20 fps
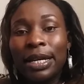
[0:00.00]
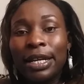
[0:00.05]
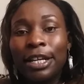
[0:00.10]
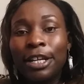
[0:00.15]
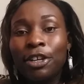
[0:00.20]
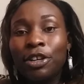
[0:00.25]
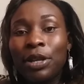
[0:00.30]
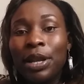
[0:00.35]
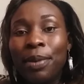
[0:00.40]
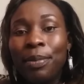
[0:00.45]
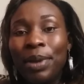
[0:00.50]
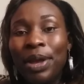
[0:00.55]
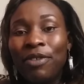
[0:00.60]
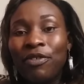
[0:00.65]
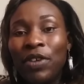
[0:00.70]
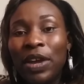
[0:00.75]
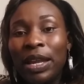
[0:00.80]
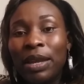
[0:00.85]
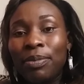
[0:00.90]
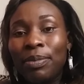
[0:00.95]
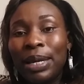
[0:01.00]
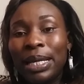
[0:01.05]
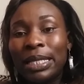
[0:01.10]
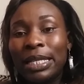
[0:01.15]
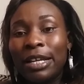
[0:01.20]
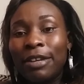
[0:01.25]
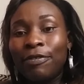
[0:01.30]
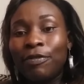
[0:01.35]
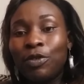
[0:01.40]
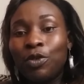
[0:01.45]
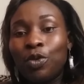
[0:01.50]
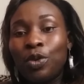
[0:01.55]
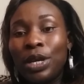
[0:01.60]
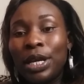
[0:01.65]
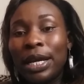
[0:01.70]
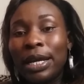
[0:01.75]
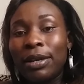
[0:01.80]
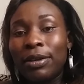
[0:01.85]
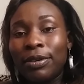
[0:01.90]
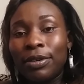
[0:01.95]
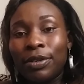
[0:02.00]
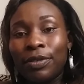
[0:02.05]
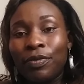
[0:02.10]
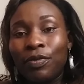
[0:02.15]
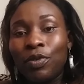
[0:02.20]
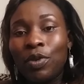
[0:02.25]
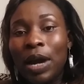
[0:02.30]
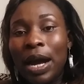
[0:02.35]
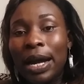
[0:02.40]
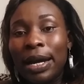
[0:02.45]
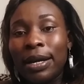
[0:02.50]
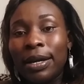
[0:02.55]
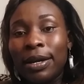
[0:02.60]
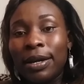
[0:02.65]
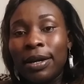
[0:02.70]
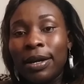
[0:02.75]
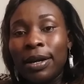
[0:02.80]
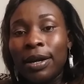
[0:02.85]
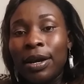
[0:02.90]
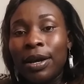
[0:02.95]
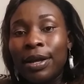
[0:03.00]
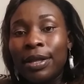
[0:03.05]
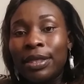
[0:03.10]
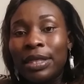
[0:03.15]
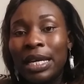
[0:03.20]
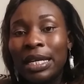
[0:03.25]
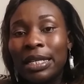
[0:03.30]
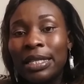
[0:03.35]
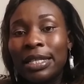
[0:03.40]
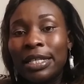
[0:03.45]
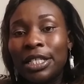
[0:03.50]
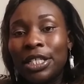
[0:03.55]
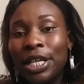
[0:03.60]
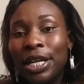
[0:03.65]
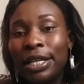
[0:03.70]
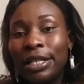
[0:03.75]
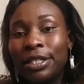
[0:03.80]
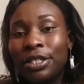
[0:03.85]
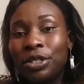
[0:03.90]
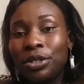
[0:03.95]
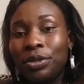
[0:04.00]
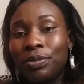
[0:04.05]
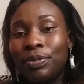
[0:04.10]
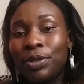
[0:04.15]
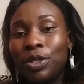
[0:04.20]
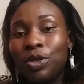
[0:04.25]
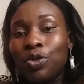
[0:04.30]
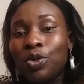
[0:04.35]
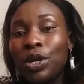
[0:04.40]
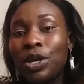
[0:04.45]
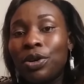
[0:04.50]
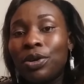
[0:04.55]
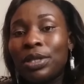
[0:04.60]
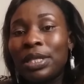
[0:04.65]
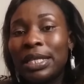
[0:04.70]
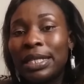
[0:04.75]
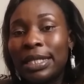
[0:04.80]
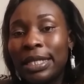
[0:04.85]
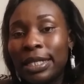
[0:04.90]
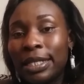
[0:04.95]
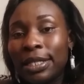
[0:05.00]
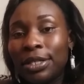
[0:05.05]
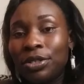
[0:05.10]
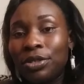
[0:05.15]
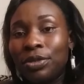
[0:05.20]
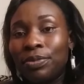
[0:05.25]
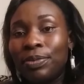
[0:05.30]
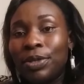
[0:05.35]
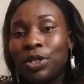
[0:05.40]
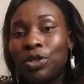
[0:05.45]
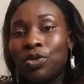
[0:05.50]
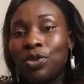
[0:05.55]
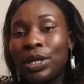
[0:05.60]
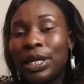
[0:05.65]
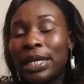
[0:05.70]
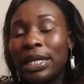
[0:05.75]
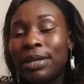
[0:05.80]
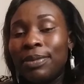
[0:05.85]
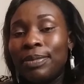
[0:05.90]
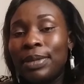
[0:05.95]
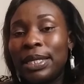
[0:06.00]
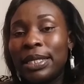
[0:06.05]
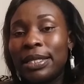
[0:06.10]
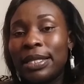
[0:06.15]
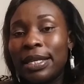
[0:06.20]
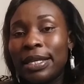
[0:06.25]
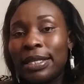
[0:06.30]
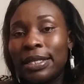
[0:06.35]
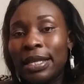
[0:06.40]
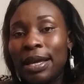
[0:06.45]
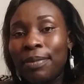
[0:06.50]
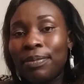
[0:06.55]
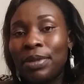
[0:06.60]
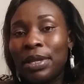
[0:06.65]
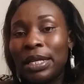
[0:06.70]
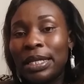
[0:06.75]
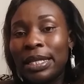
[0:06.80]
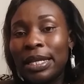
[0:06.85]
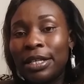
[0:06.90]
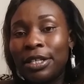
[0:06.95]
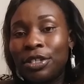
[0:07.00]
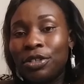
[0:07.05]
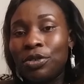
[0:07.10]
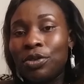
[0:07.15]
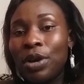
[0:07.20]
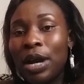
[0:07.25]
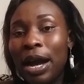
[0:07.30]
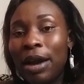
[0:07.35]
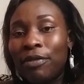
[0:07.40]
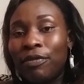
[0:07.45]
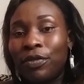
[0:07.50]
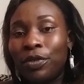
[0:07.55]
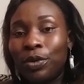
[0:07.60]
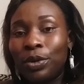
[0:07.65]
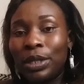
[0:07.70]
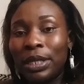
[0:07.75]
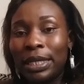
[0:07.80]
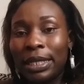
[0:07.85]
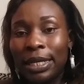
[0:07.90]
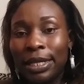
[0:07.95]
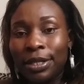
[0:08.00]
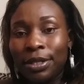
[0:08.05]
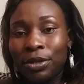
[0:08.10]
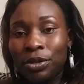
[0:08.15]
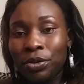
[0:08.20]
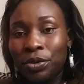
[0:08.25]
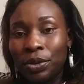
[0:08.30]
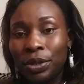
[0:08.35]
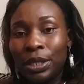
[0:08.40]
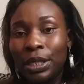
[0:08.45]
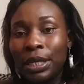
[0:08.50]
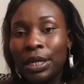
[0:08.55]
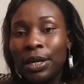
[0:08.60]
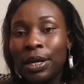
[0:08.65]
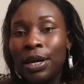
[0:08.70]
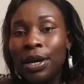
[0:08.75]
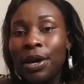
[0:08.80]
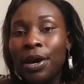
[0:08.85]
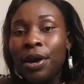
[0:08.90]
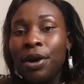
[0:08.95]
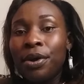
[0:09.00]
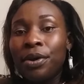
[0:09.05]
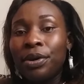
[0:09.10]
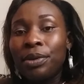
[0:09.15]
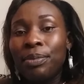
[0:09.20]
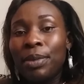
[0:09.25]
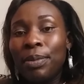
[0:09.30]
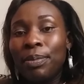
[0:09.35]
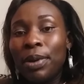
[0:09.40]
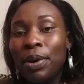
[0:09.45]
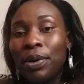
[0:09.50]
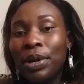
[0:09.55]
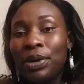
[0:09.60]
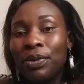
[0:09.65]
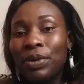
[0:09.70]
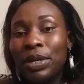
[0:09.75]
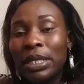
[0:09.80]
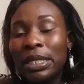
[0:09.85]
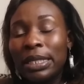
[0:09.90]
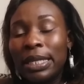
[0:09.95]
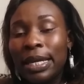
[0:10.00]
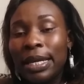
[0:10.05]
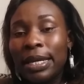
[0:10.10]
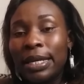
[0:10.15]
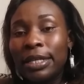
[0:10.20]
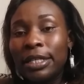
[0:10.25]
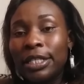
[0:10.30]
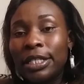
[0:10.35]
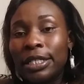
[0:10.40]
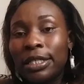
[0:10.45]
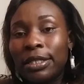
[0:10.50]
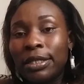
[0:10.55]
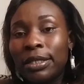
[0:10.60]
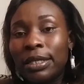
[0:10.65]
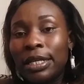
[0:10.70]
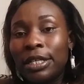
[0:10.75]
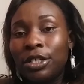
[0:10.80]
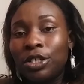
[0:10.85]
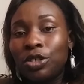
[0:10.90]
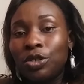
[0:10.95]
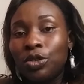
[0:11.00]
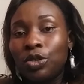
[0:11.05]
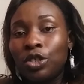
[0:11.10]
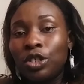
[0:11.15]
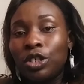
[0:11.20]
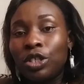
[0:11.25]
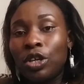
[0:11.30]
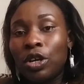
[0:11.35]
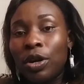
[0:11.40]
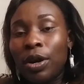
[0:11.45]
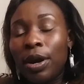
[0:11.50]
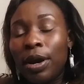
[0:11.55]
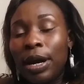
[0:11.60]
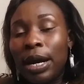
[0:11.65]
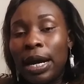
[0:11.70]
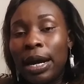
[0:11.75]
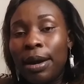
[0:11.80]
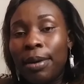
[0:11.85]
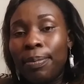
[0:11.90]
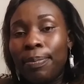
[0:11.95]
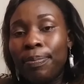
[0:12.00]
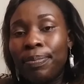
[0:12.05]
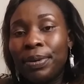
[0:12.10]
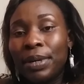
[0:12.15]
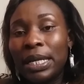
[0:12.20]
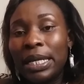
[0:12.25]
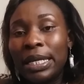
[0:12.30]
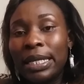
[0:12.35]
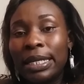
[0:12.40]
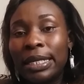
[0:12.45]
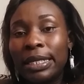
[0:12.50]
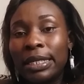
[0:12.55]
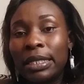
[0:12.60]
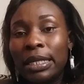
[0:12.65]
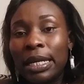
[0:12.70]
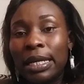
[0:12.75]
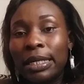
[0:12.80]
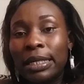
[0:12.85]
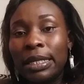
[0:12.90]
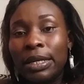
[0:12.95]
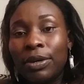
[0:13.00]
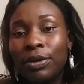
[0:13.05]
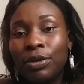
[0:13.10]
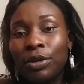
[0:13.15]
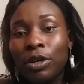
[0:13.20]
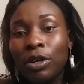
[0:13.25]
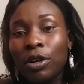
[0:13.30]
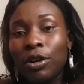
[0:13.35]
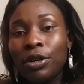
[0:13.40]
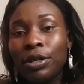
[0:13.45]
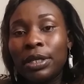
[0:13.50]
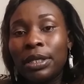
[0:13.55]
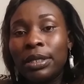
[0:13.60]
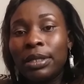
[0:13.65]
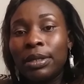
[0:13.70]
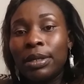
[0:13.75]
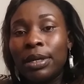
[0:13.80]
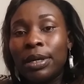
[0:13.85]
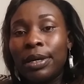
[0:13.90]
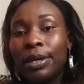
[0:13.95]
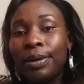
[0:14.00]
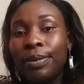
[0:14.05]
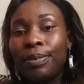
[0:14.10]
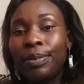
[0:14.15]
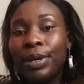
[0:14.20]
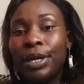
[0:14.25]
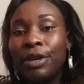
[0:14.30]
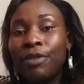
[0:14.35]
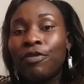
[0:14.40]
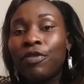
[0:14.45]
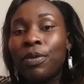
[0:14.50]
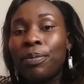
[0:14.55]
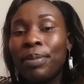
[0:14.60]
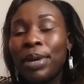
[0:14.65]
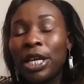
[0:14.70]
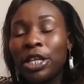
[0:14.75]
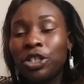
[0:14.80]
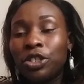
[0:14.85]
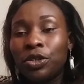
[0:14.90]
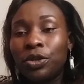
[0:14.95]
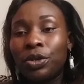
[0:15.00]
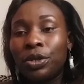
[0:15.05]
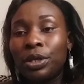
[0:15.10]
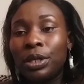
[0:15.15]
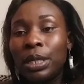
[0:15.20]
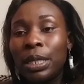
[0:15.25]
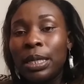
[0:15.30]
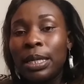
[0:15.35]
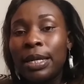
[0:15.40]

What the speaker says: curriculum, I find myself doing a lot of work that the child should be doing or the teacher should be doing, it means there is something that you have not understood. Remember, when we say children should print and download information,